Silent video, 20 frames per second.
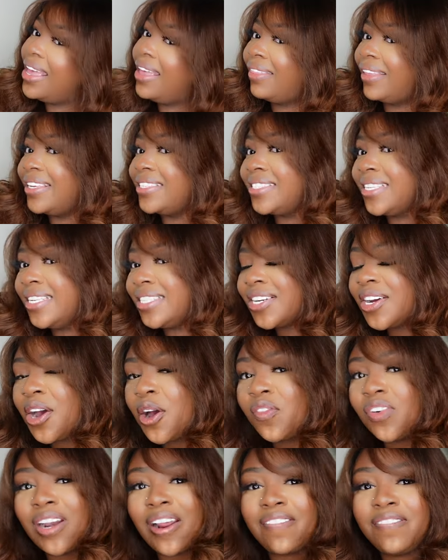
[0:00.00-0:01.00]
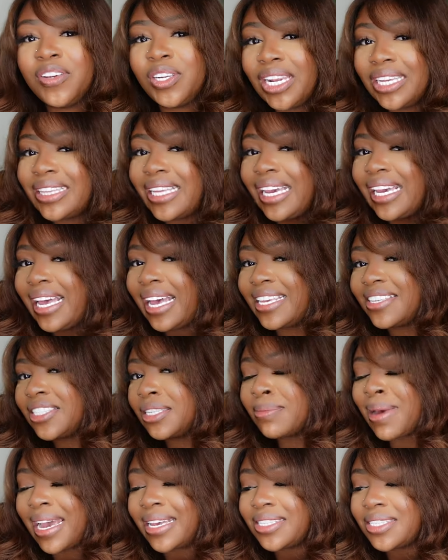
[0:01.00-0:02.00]
They sent her over and I feel like they
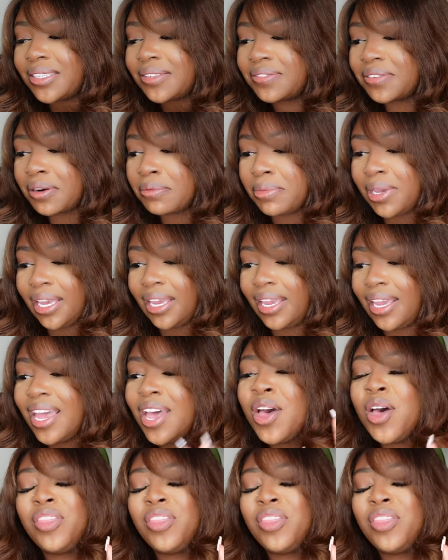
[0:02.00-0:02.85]
customized it for me.